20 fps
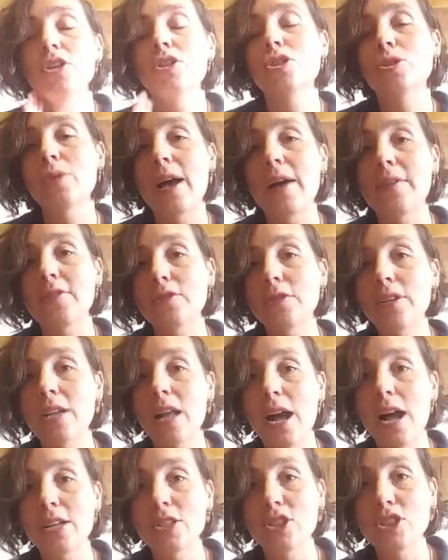So after a
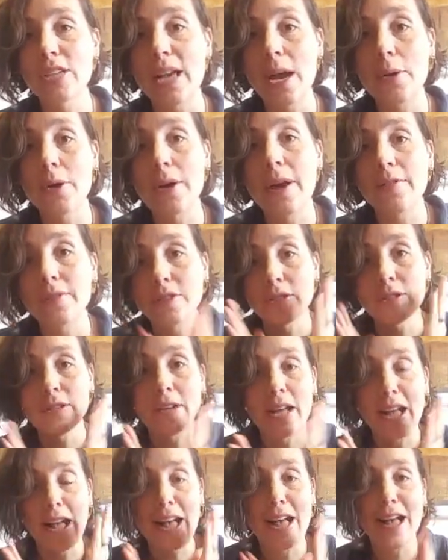hot shower, after
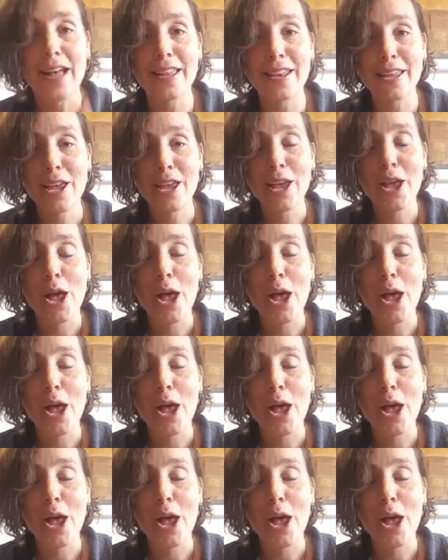a hot